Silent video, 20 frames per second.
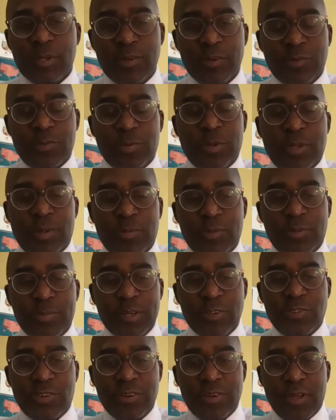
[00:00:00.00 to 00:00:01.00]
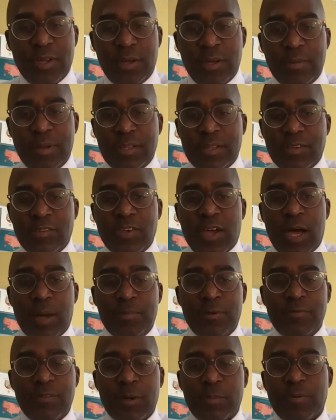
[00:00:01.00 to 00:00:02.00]
and it's one that was mentioned at the
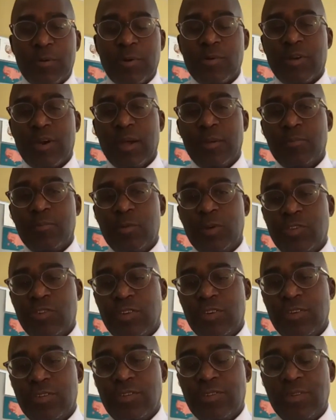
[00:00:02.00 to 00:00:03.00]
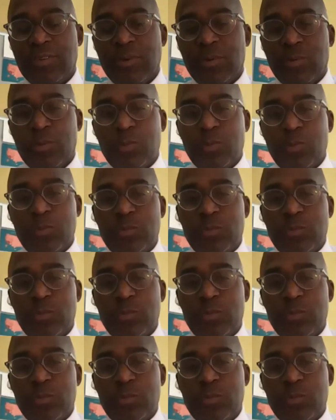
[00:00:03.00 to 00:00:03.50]
top of our program, which is, you know,